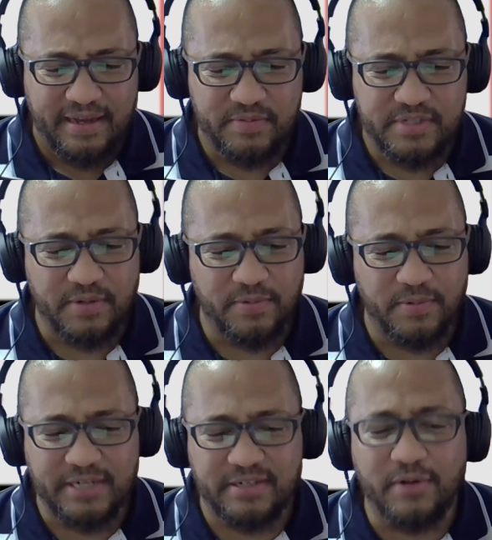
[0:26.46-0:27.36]
So,
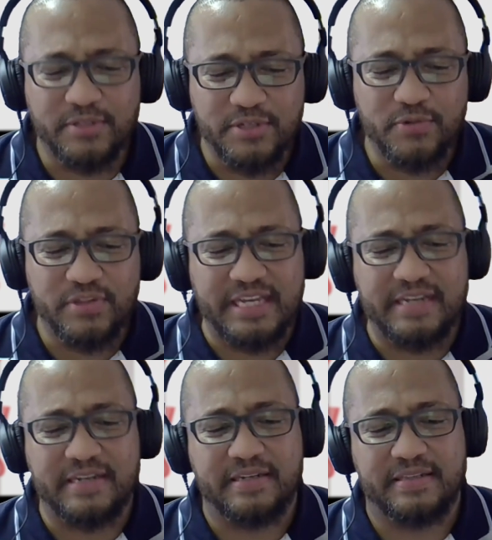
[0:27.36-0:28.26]
what role do you think
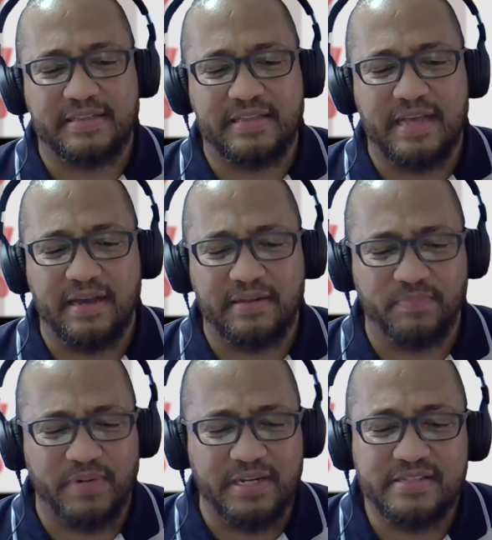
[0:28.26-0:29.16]

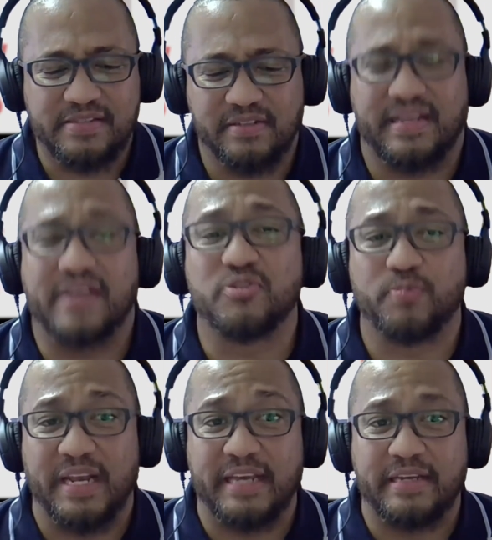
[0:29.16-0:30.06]
print still does
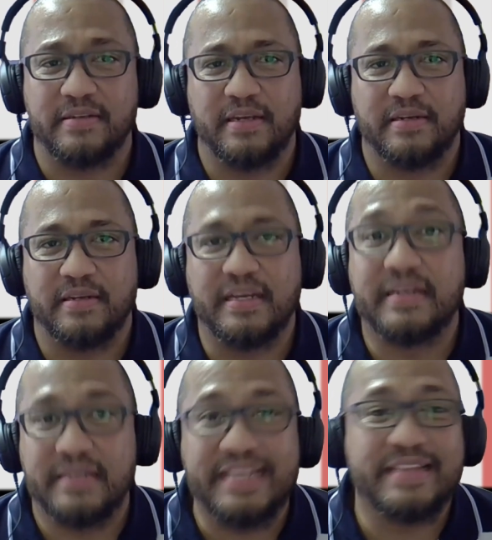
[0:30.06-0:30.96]
play in
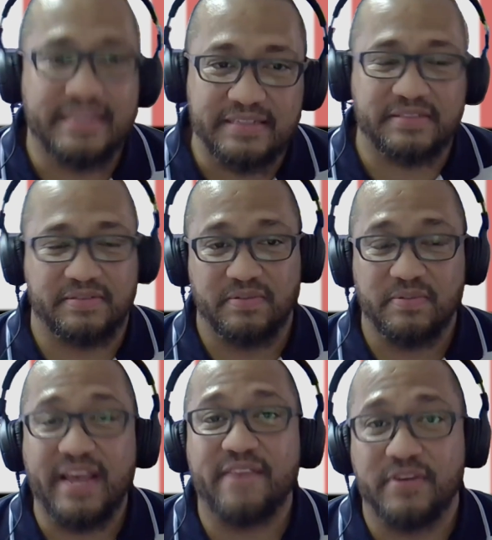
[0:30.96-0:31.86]
this
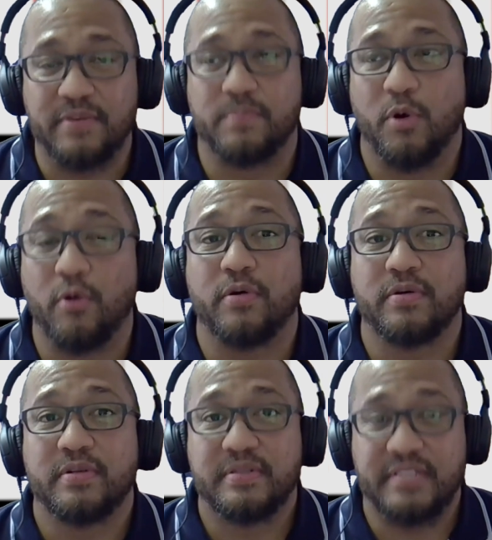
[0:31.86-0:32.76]
ever more
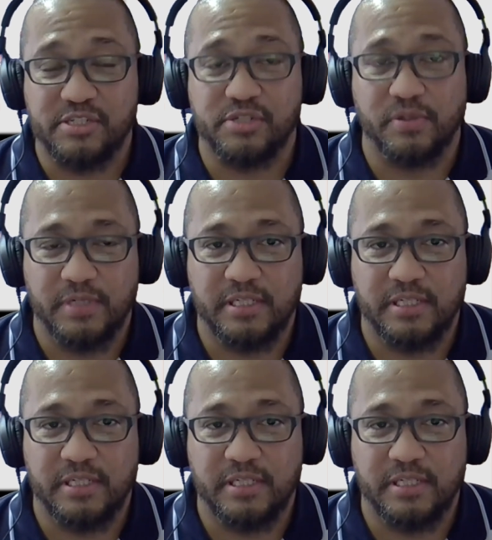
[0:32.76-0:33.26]
digital?